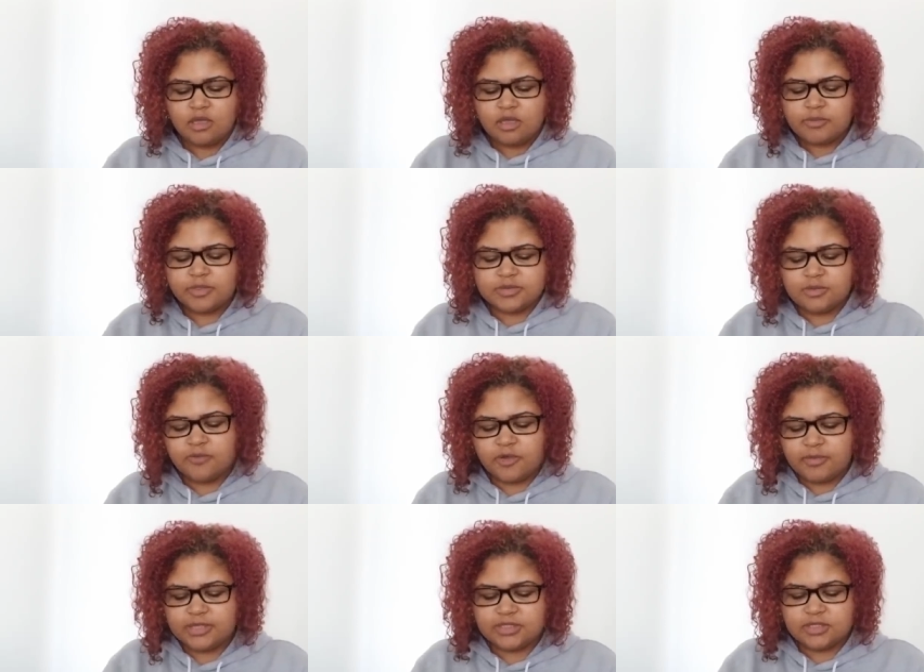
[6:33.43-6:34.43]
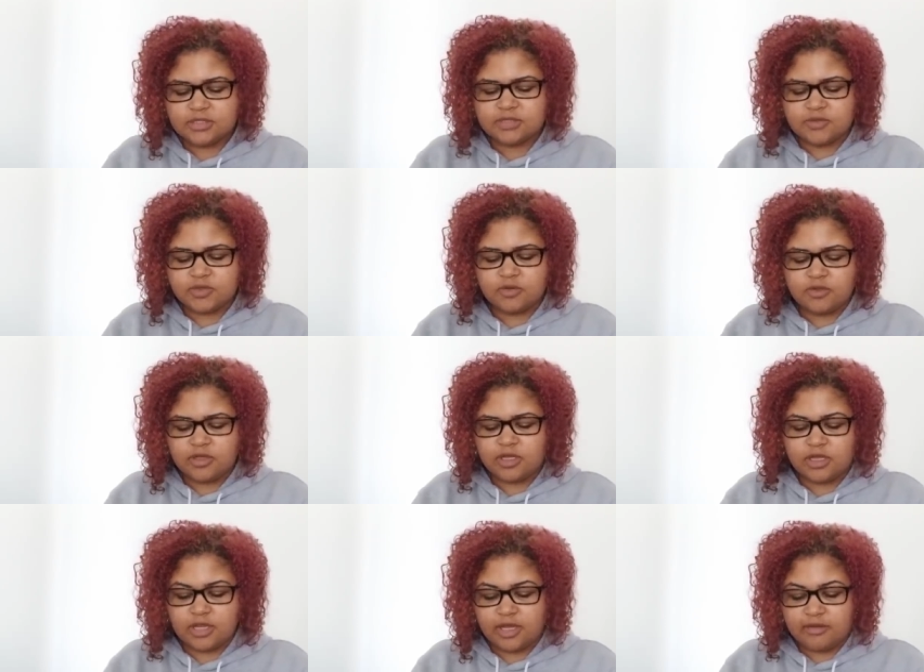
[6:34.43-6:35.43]
Placing forth messages of truth, healing,
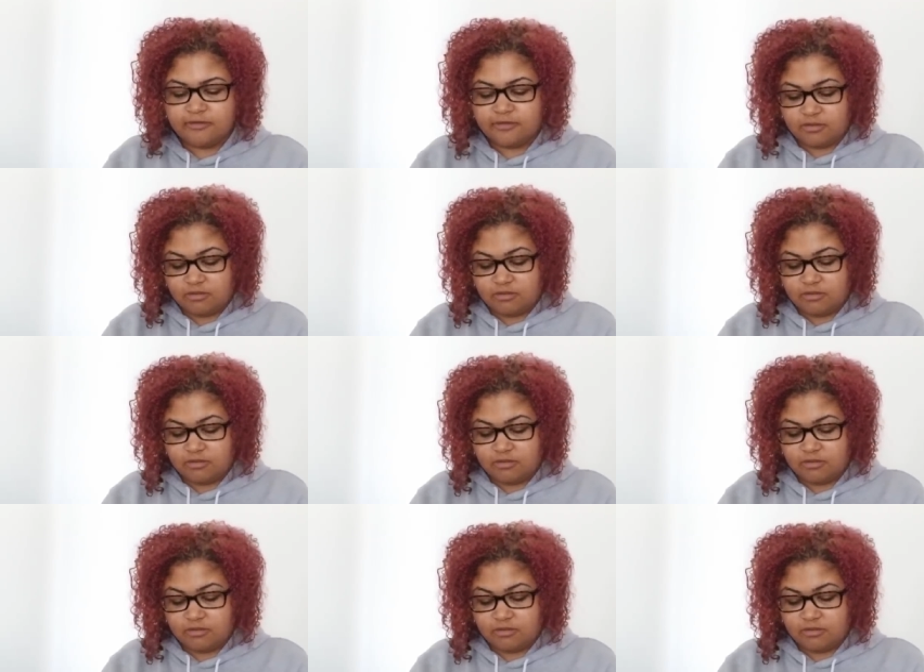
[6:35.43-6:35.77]
and love.